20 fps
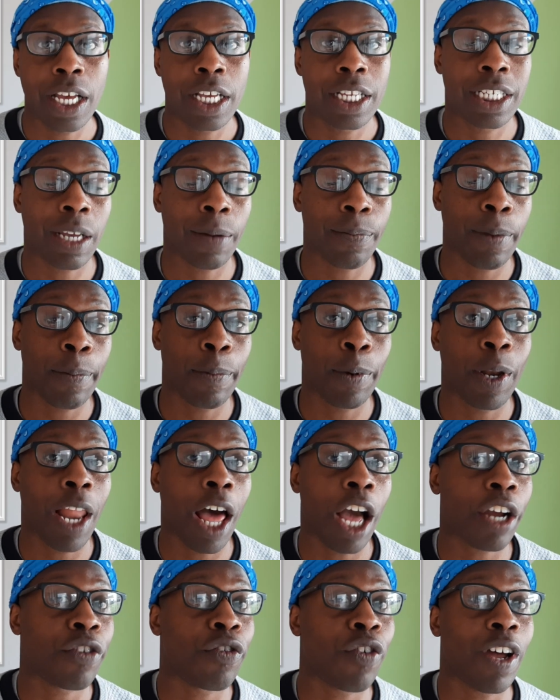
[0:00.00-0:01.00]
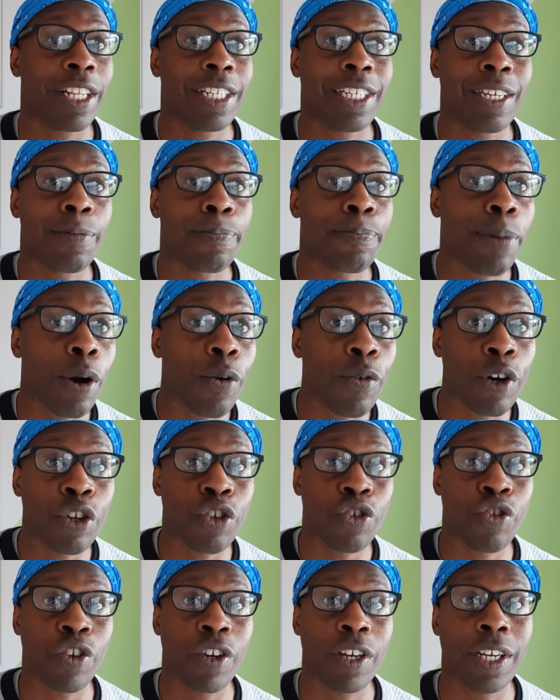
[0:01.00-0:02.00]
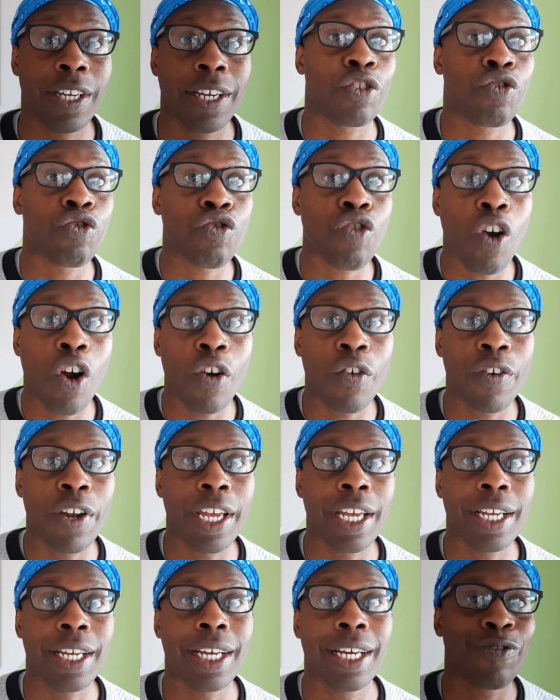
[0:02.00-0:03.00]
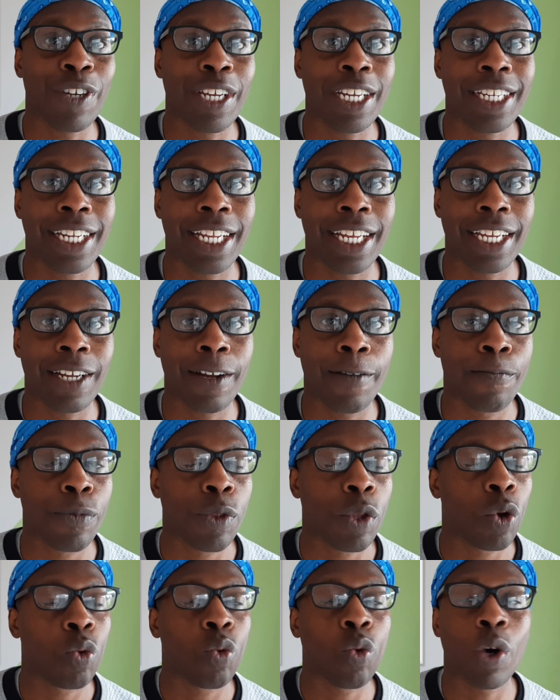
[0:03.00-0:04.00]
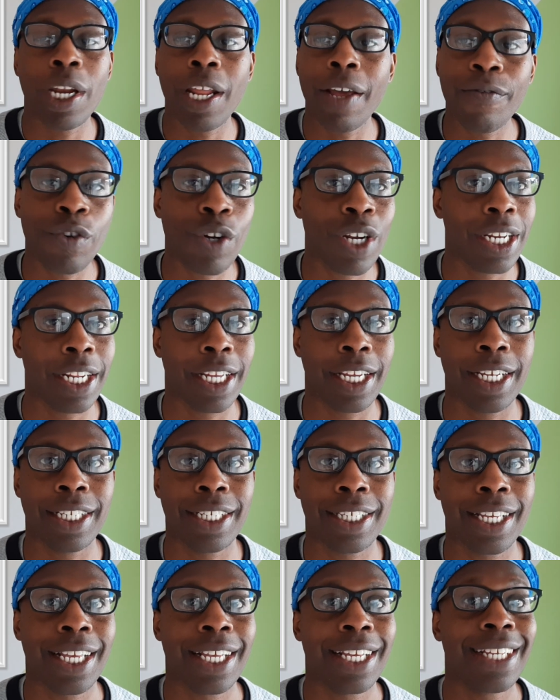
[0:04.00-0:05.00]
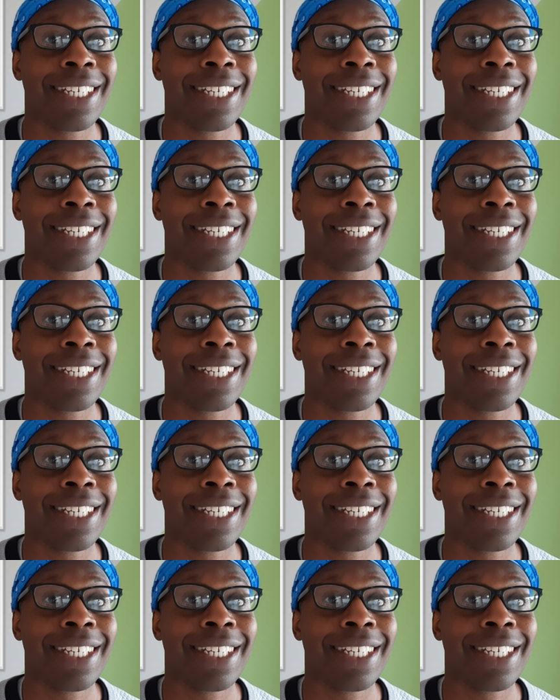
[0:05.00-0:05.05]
Some people like writing poetry, drawing, reading, whatever it is,